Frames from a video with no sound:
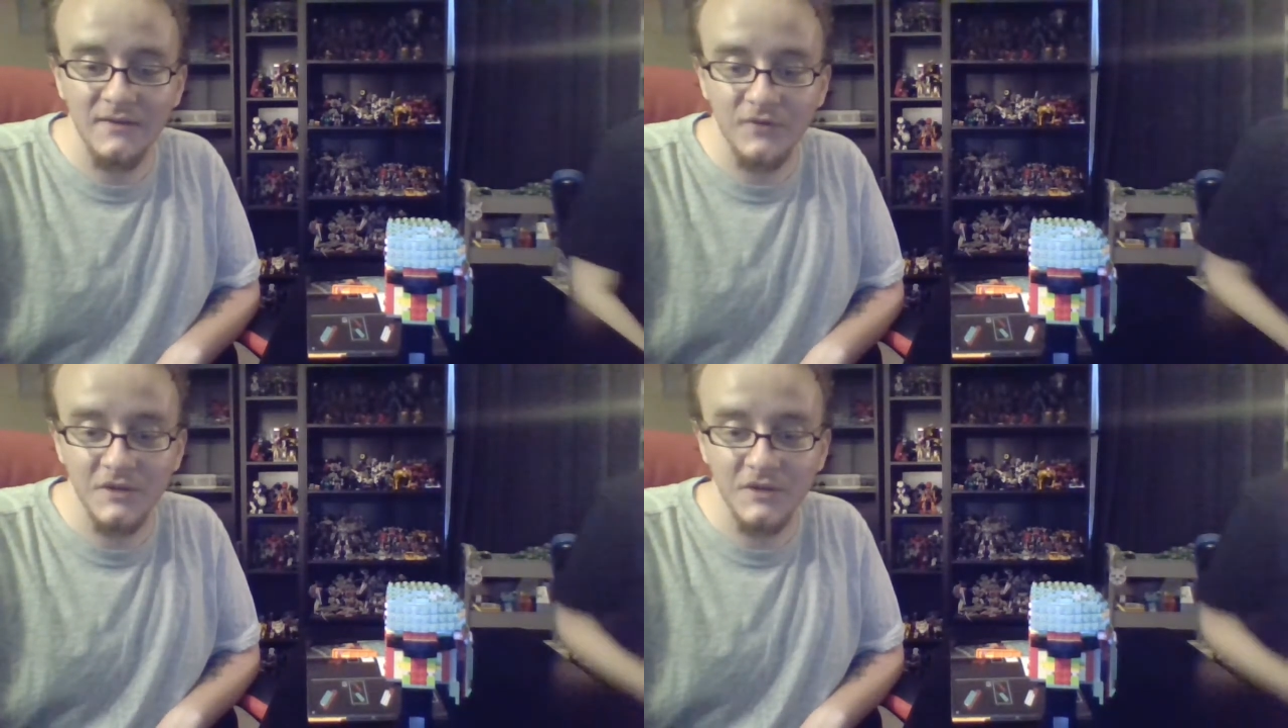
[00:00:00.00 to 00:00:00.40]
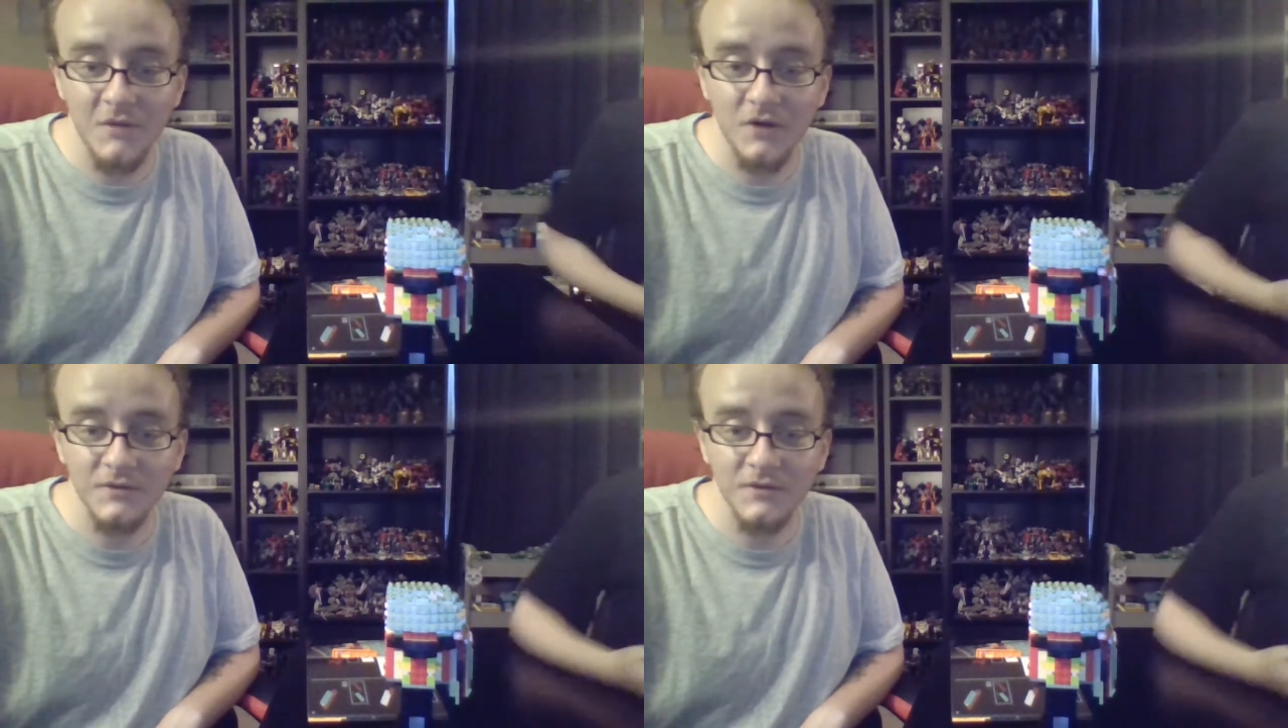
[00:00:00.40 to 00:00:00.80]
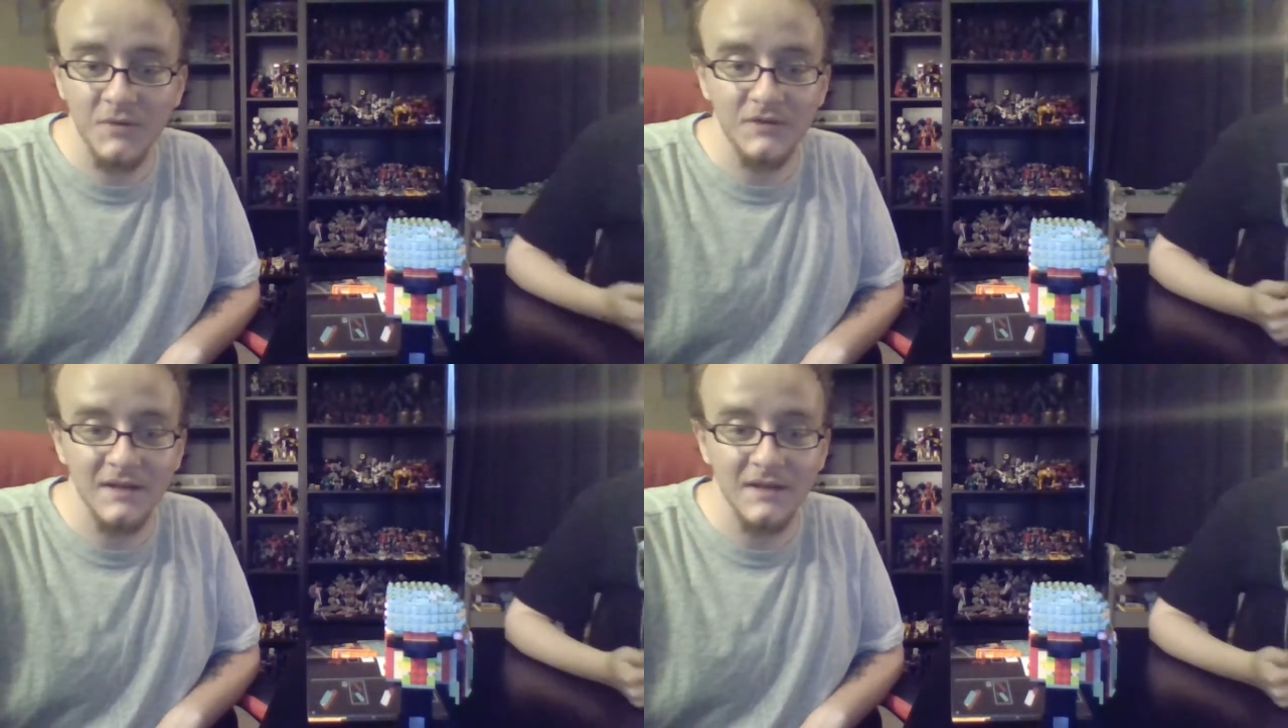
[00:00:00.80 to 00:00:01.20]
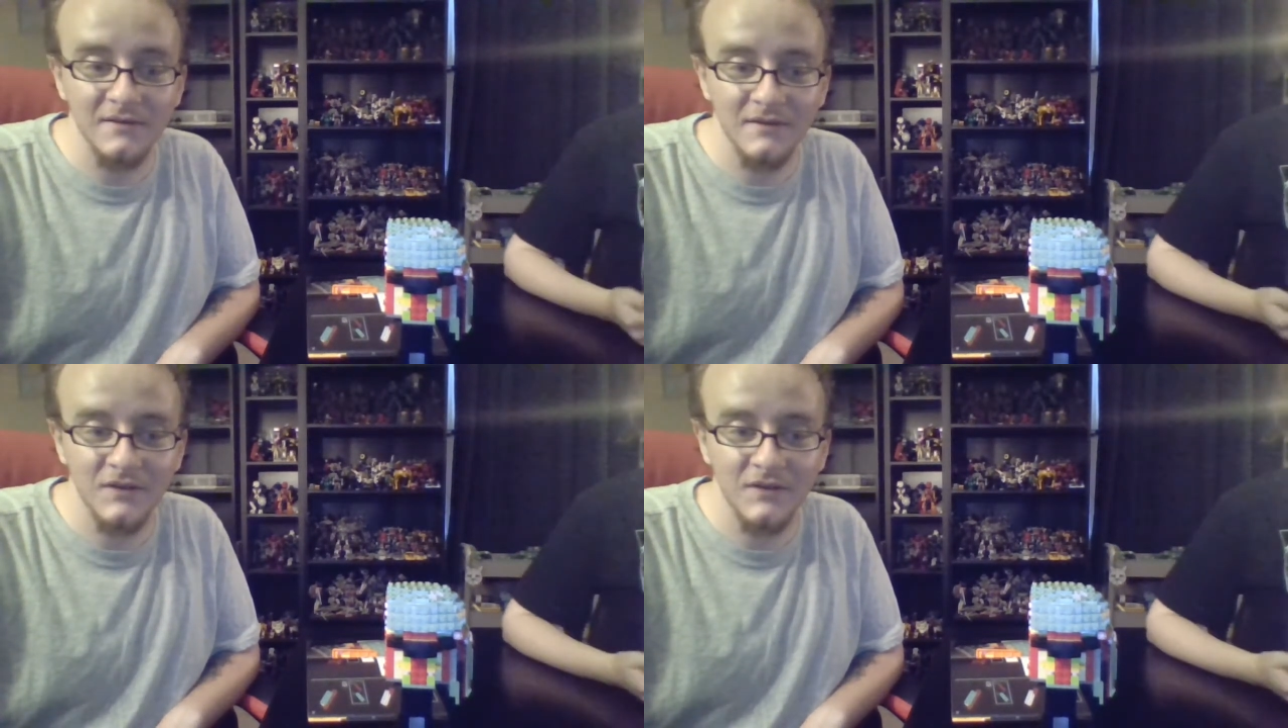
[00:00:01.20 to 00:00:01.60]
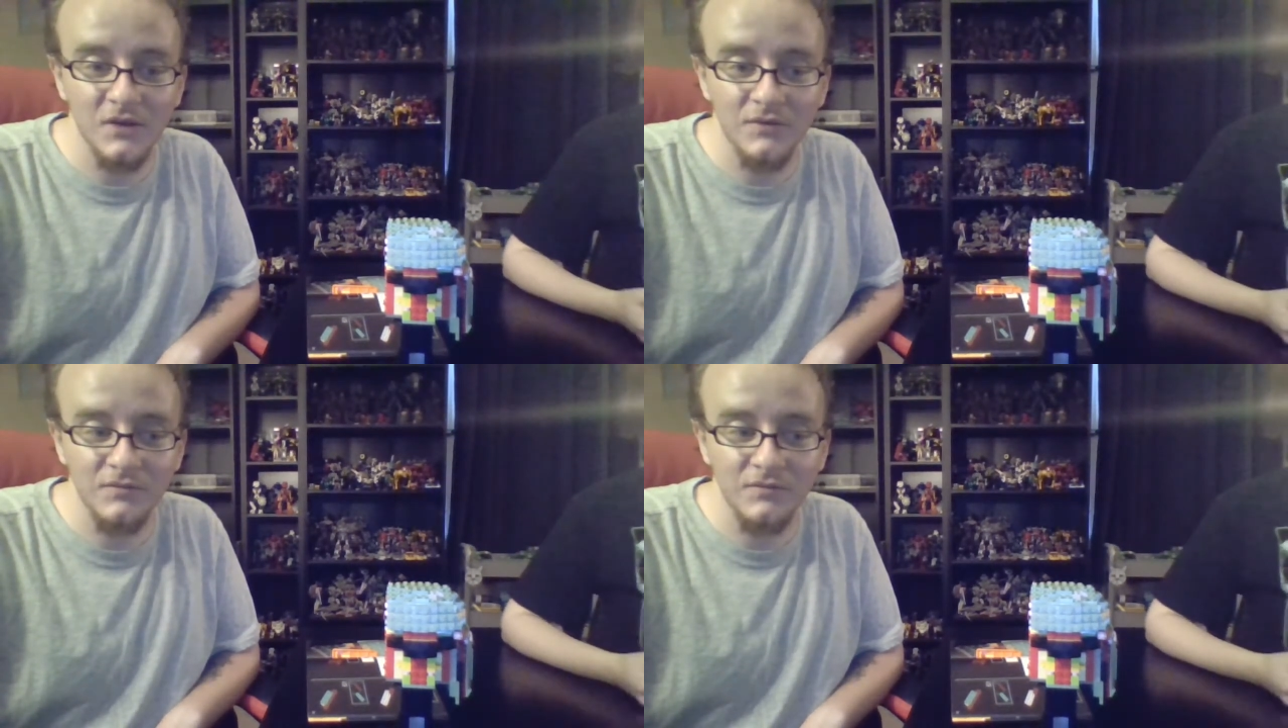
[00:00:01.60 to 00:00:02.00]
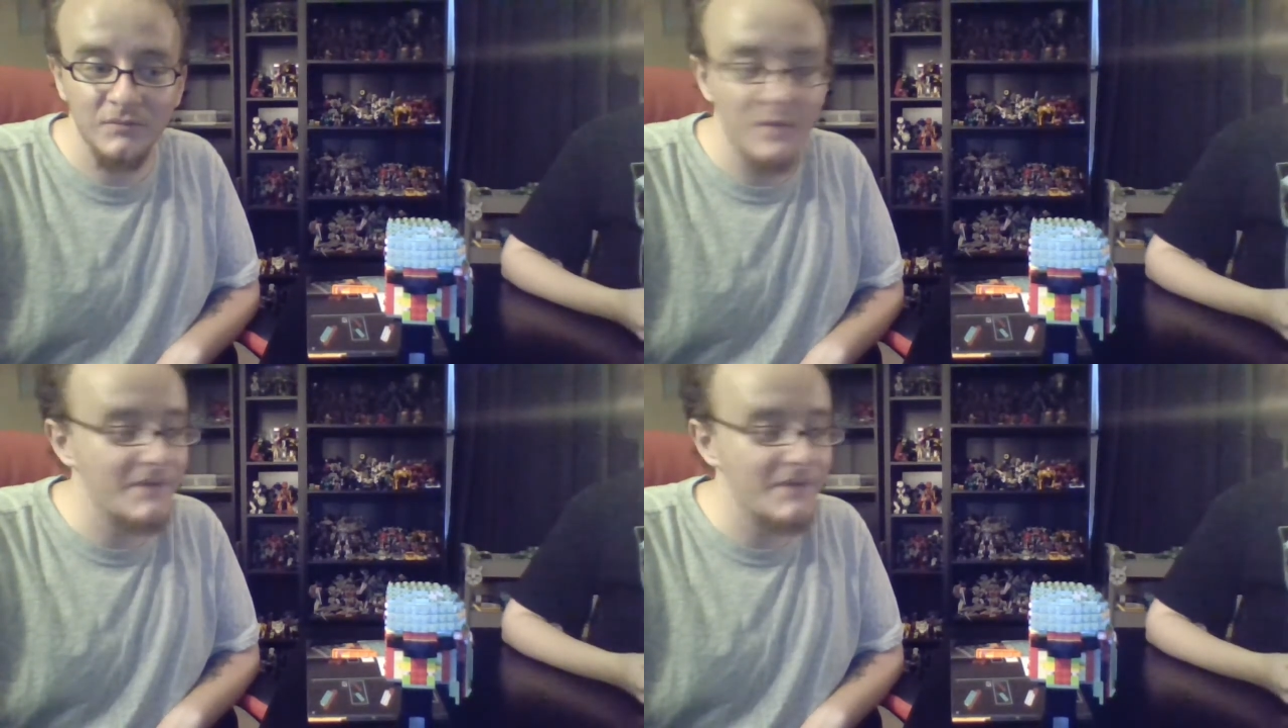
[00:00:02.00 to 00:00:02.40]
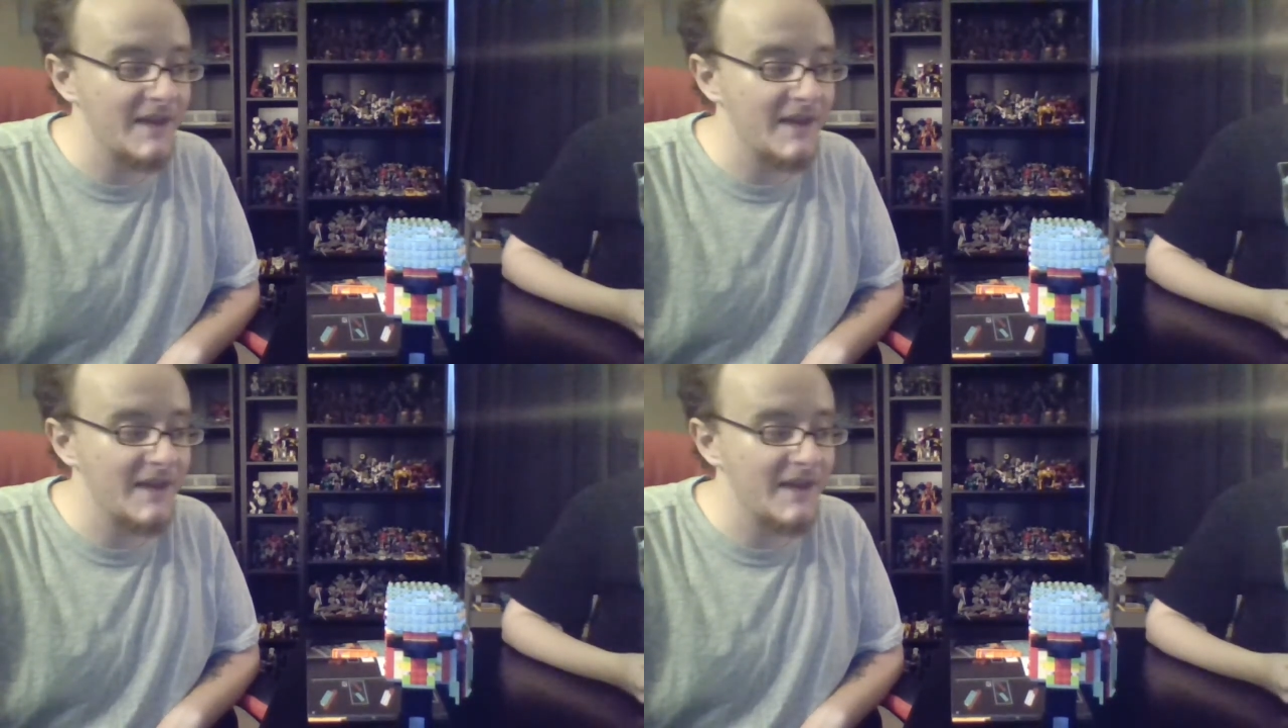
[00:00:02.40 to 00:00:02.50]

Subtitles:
for tomorrow's posting. So Boba Fett